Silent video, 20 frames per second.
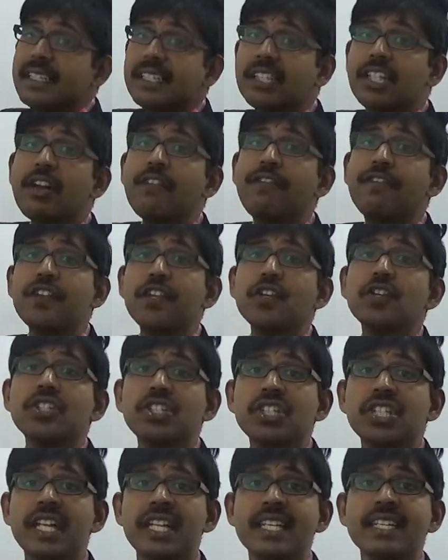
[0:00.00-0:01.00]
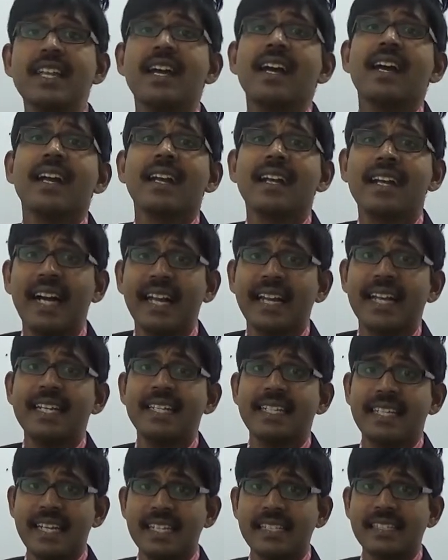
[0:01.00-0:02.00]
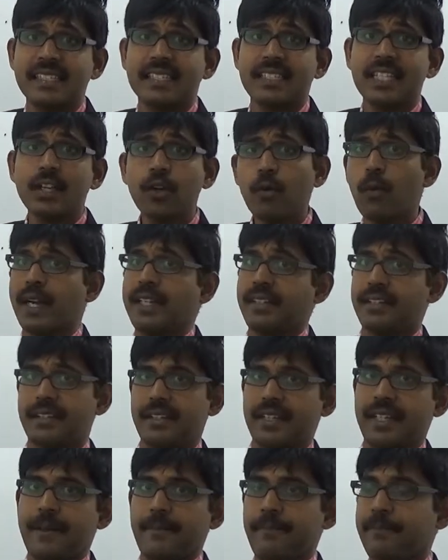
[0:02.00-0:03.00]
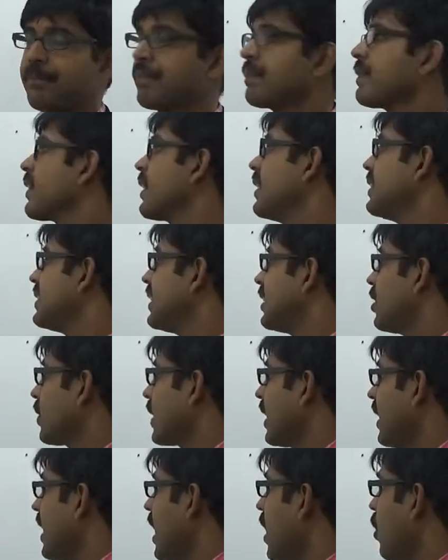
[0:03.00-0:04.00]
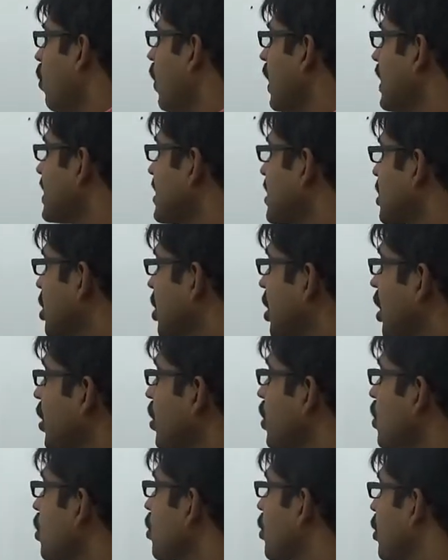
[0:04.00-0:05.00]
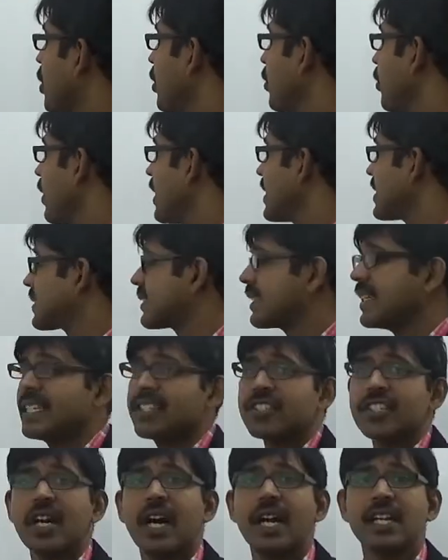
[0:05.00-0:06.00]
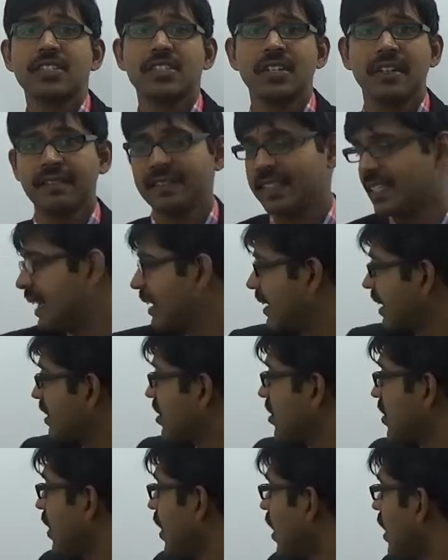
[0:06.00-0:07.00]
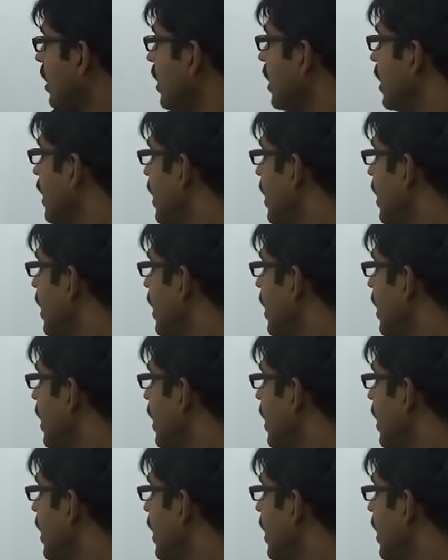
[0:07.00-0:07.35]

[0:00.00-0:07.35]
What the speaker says: diffusion current density quantity. Is it okay? Now, what is Q? Q is the charge of the electron,